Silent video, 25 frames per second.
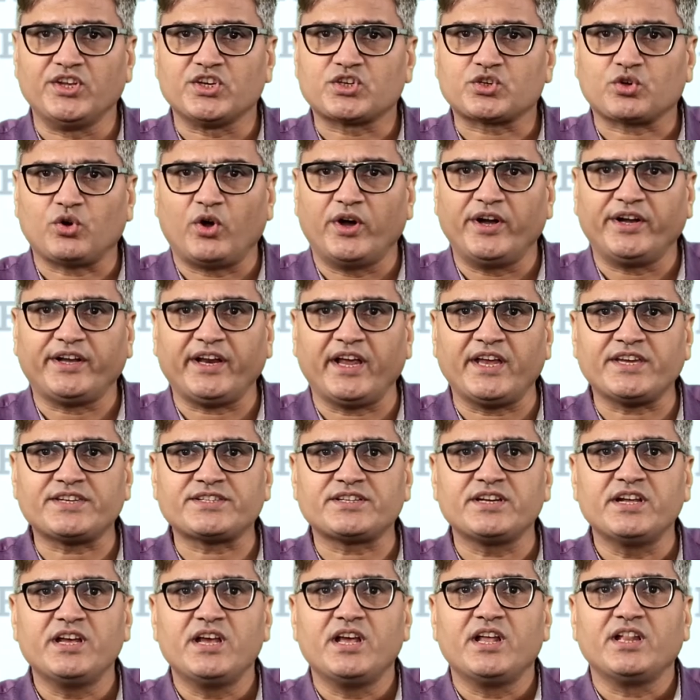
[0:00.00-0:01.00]
this
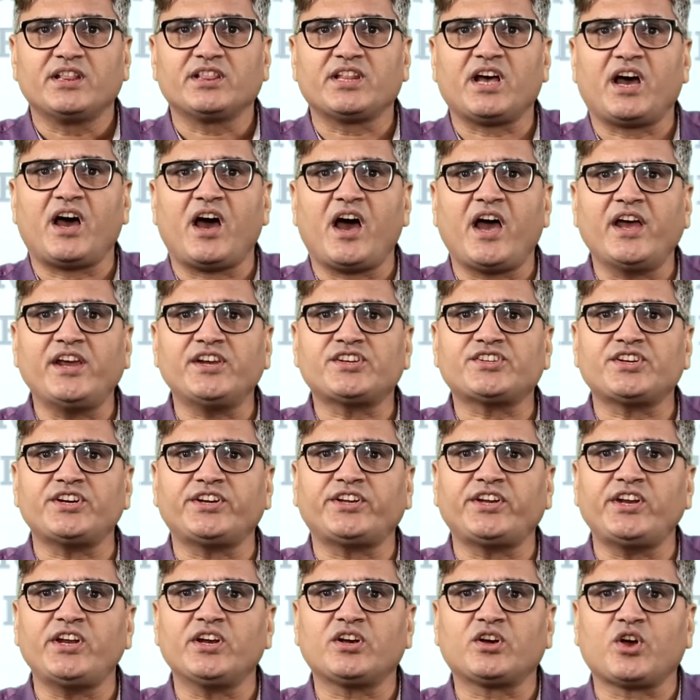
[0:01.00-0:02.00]
context, the
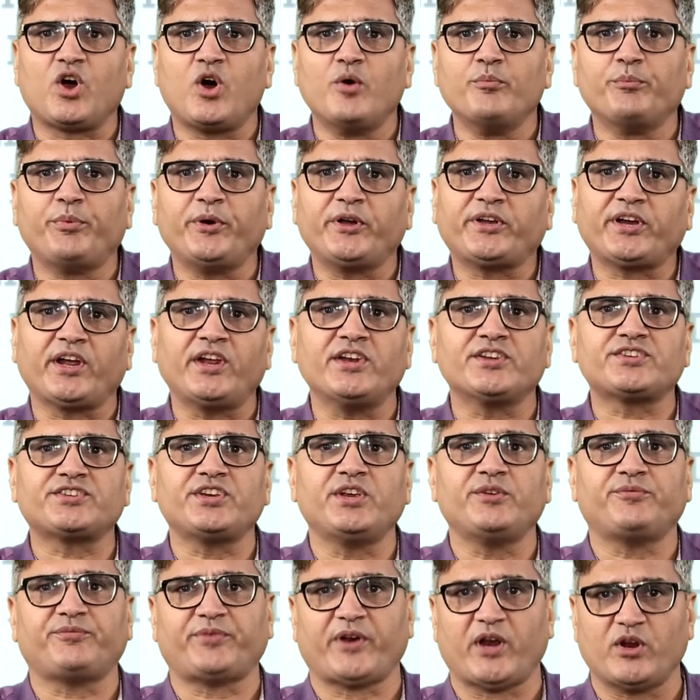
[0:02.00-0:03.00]
ICT
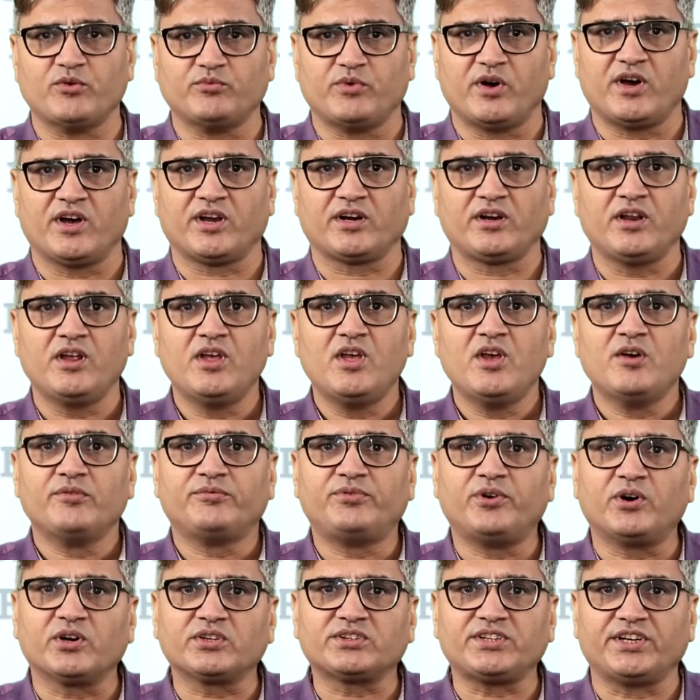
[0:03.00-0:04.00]
competency framework
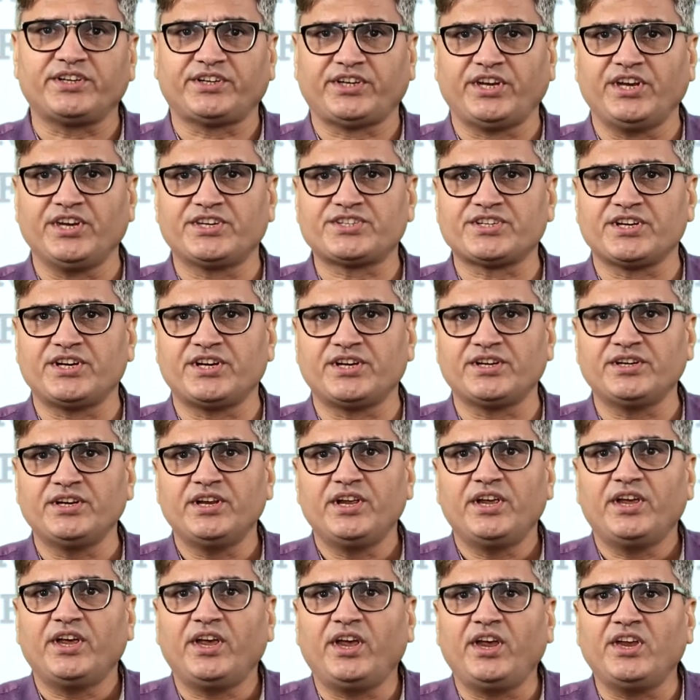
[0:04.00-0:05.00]
for the teacher
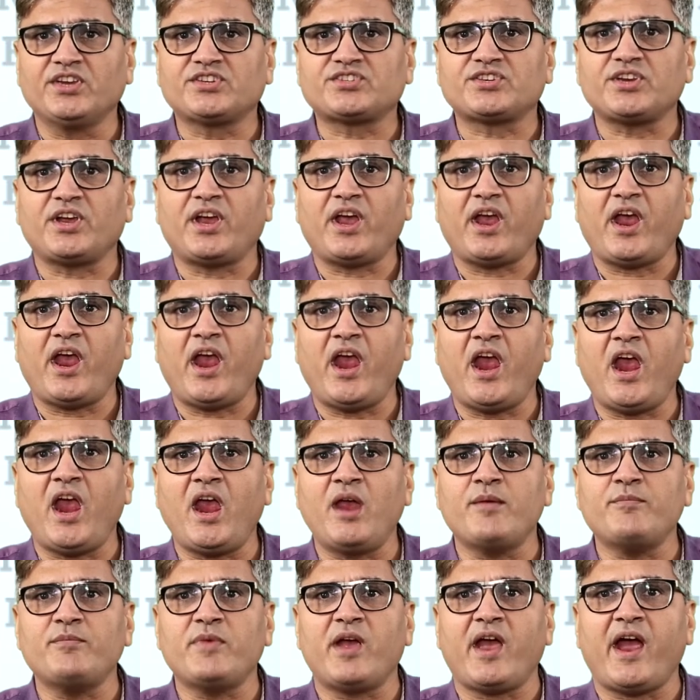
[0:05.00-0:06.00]
is
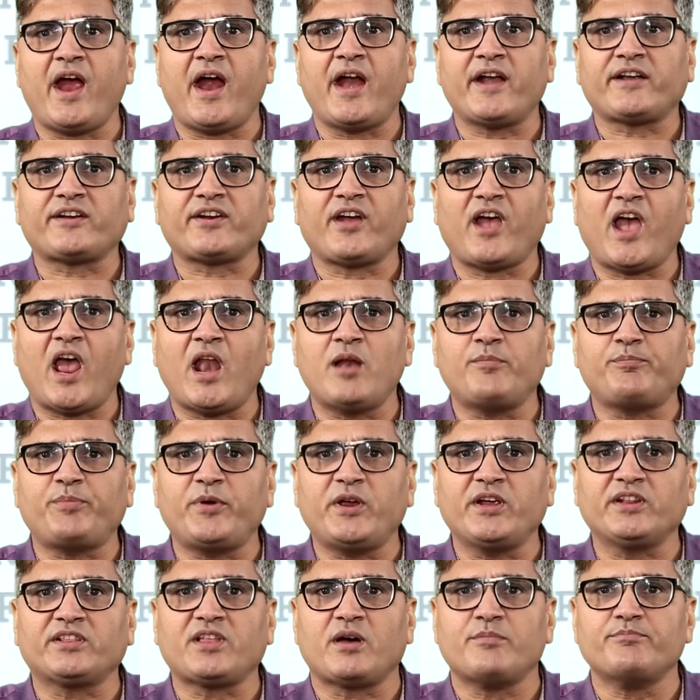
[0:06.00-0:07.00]
aimed at
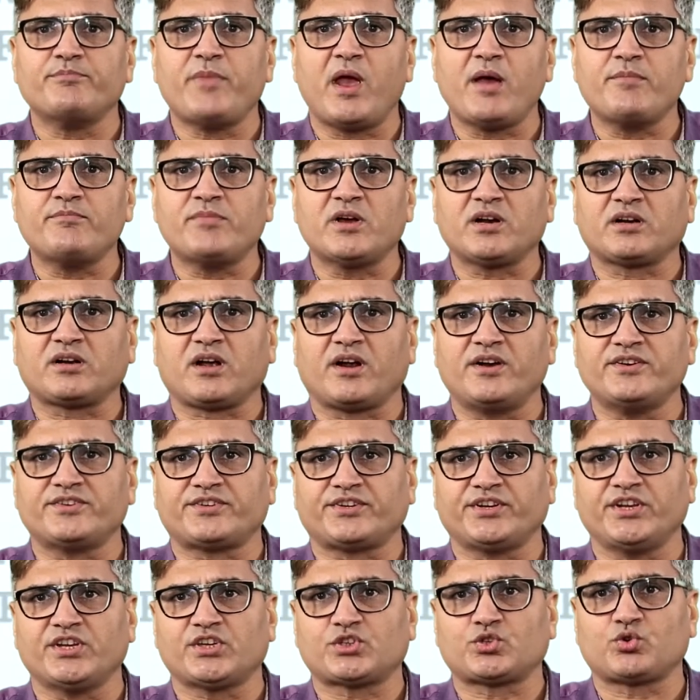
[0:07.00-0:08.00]
helping the member
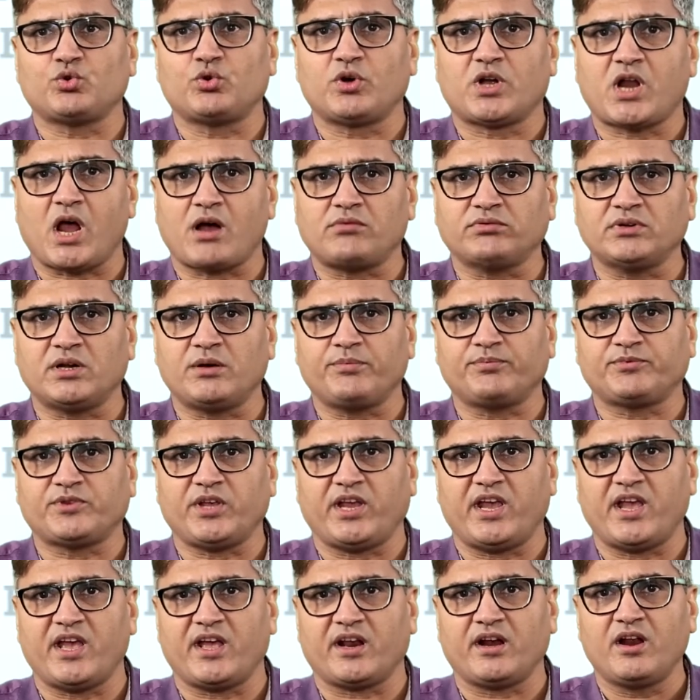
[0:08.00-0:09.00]
countries to develop
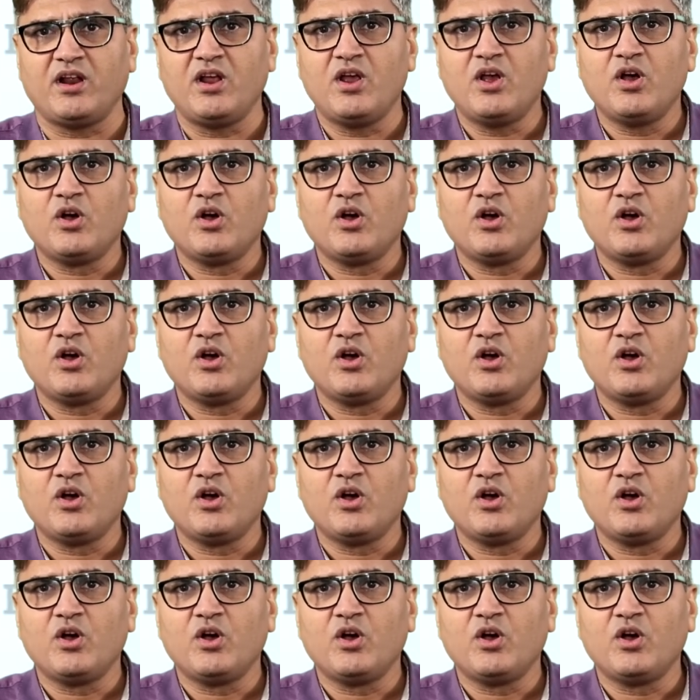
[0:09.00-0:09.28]
their